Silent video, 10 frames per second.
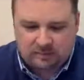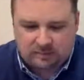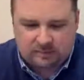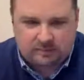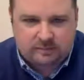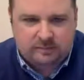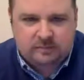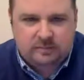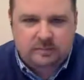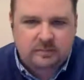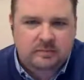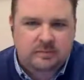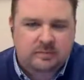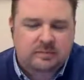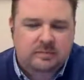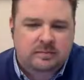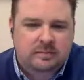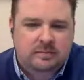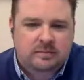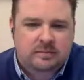
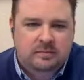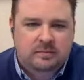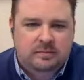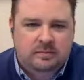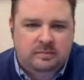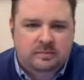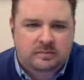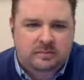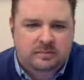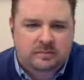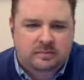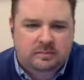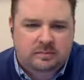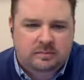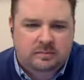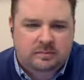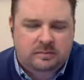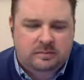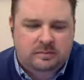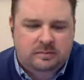
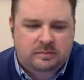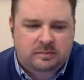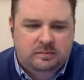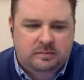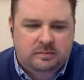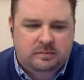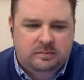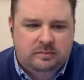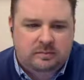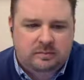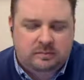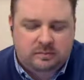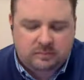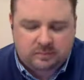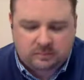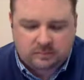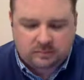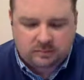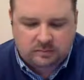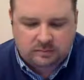
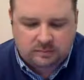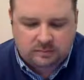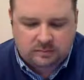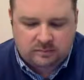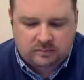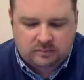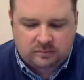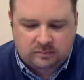(silent)